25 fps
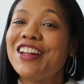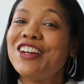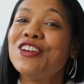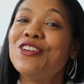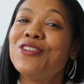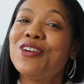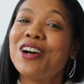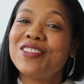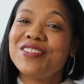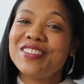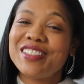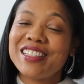I
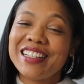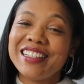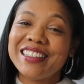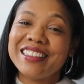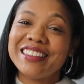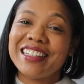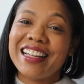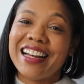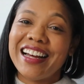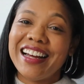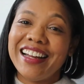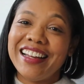know I've said a
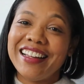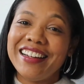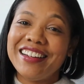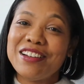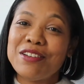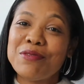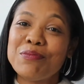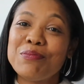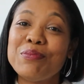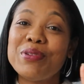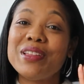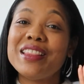lot,
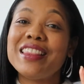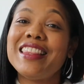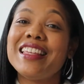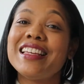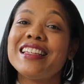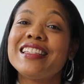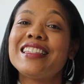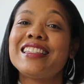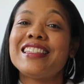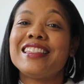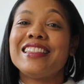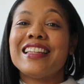but
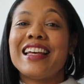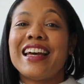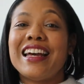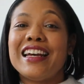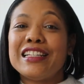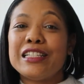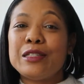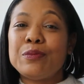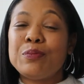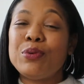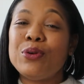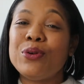this
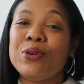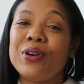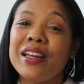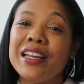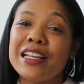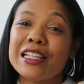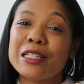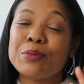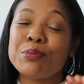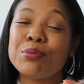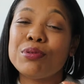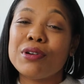last
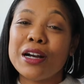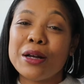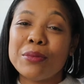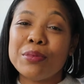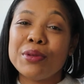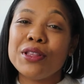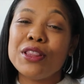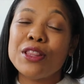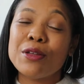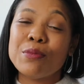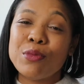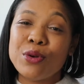point is
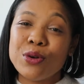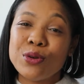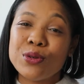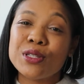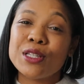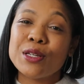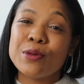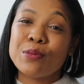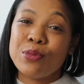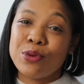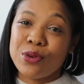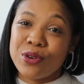probably the
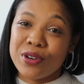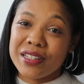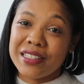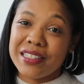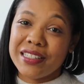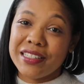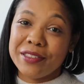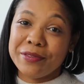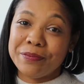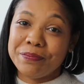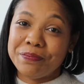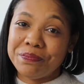most
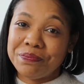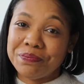important,